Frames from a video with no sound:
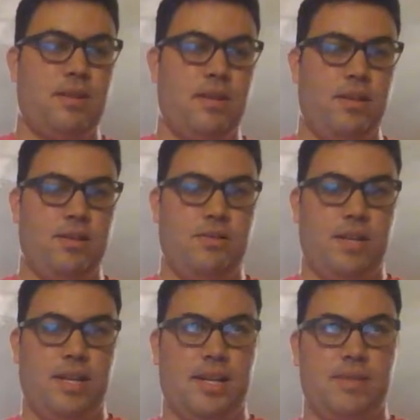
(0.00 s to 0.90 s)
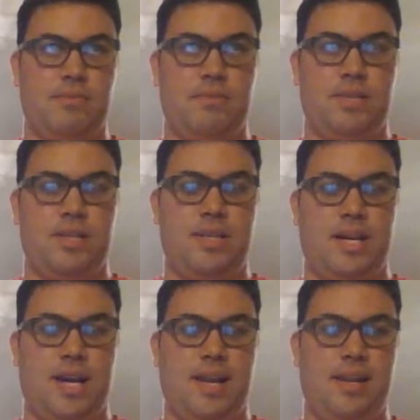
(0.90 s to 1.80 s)
I think that's pretty much it.
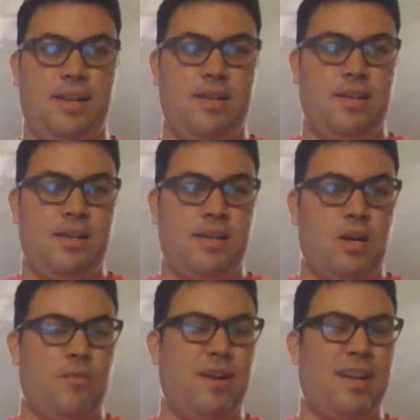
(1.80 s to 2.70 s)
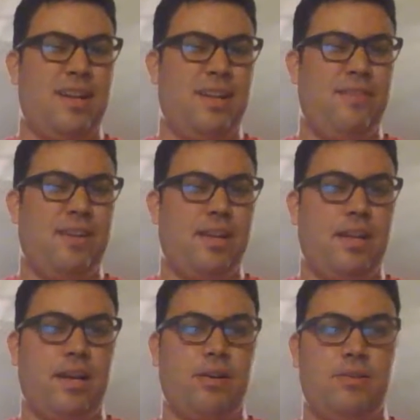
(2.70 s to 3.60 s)
I hope I didn't leave anything
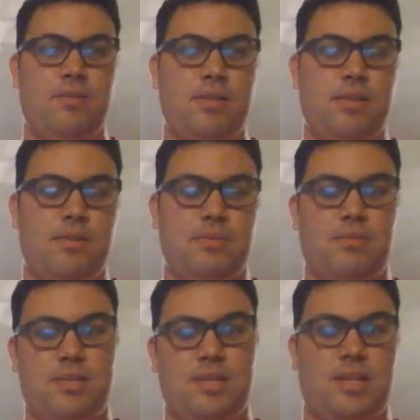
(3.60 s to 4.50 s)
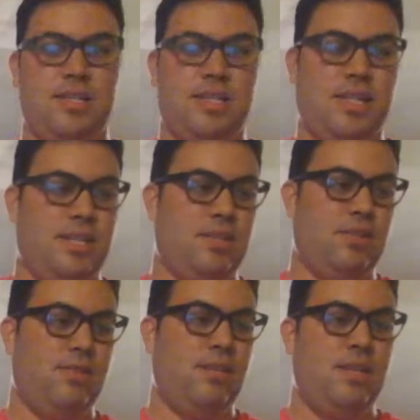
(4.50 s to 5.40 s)
out. I'm still watching Constantine. That's
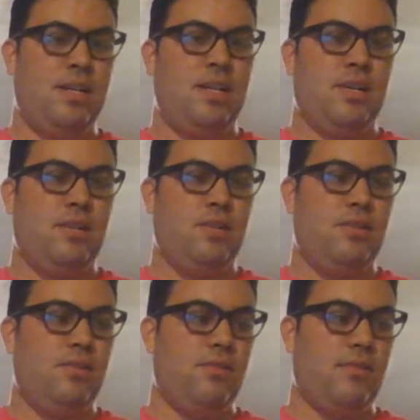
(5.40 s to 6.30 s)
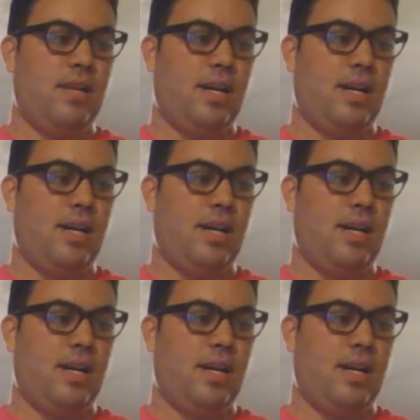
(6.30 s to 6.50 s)
too good too.